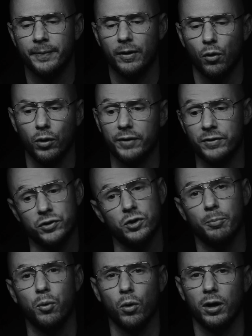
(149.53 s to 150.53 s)
or even
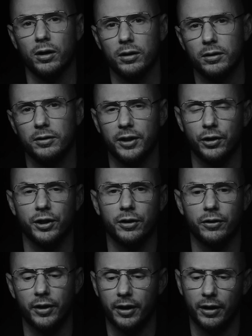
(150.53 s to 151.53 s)
support their
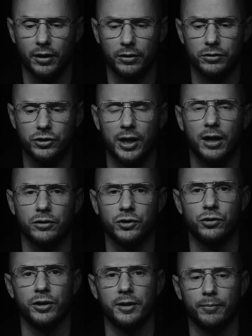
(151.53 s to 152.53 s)
their child's
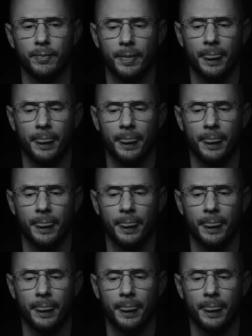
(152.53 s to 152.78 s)
dream